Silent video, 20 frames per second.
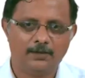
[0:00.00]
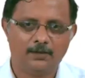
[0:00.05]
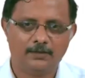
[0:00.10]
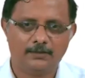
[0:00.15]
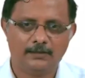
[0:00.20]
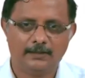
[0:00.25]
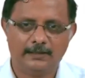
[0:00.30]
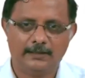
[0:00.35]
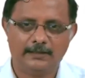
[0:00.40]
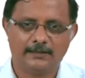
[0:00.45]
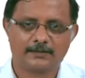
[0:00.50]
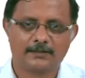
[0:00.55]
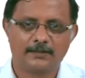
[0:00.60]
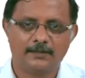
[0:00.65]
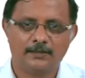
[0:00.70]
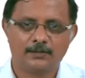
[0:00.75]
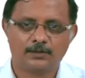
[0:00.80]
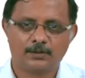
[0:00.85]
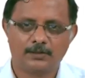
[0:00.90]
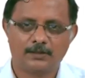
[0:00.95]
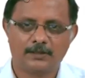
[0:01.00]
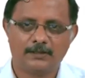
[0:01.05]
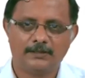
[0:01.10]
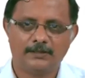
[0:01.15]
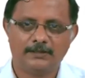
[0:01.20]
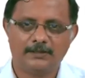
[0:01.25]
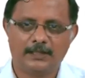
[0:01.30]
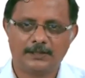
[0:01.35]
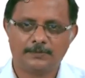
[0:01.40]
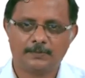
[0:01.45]
or the legs, so that
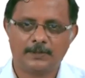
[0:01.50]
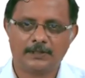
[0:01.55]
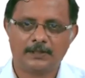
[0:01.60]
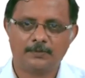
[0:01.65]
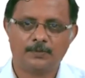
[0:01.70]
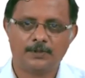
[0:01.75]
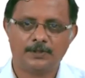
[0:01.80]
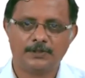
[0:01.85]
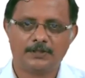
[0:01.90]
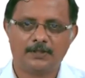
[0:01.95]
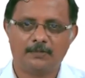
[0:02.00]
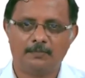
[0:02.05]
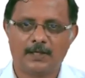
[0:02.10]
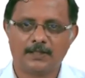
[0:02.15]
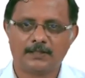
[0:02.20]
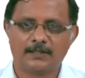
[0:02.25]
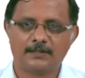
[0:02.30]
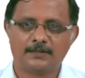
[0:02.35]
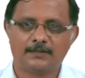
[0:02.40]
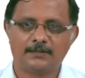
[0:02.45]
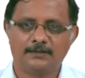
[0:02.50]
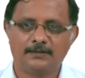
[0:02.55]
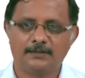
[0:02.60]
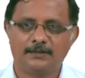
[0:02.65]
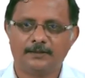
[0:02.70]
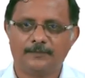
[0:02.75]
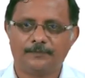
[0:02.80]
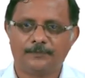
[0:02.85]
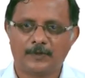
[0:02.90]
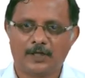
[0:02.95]
the expected position matches the
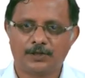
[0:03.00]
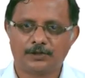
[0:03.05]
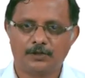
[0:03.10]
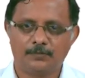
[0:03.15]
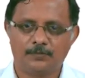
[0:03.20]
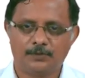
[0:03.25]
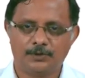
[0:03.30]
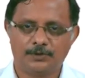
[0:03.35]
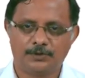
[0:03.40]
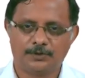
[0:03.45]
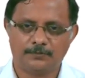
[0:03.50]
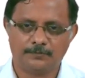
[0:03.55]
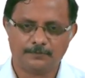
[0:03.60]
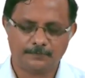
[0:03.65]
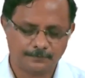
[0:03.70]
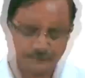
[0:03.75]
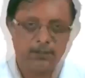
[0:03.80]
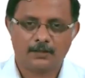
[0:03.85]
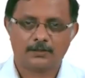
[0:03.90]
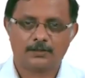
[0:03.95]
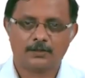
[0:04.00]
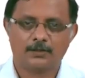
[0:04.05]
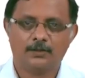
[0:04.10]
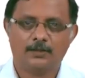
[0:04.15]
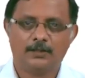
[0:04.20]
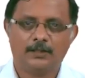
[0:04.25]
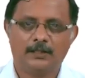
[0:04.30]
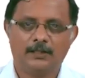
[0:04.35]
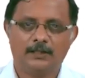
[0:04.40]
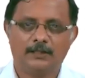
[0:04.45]
actual position.
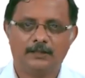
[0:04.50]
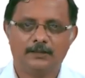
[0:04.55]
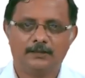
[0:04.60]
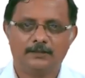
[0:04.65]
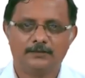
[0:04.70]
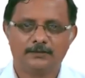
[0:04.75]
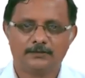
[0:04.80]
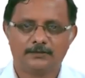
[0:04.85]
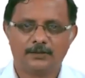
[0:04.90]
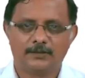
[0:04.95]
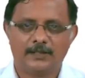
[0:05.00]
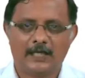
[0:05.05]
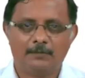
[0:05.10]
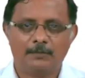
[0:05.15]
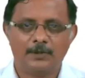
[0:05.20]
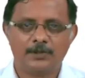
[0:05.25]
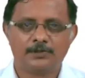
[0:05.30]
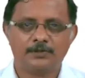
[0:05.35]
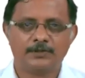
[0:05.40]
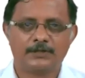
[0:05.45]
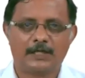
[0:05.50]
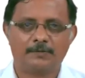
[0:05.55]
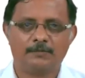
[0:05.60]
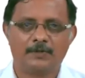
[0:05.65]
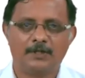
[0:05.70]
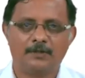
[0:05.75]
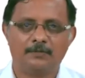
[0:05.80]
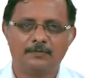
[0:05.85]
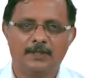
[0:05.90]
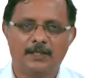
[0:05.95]
So, damage to
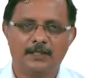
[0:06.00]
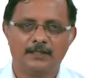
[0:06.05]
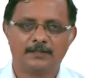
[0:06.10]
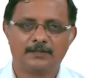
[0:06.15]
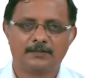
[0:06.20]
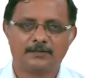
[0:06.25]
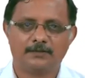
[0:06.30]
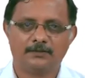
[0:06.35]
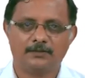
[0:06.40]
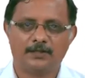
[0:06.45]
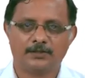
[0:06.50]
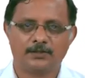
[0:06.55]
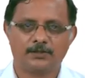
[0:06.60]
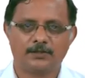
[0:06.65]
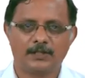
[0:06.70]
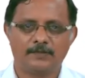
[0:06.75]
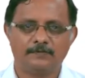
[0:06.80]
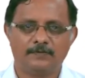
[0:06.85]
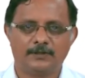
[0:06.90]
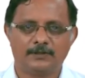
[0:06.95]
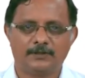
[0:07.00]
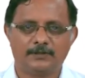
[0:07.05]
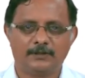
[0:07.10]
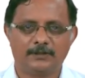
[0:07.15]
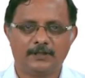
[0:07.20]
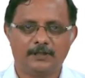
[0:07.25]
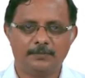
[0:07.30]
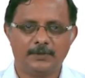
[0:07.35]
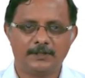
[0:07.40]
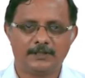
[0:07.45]
cerebellum has associated
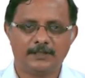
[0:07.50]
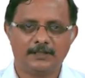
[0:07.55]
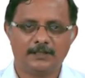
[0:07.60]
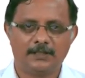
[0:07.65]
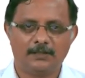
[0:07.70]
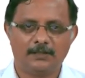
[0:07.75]
with can be seen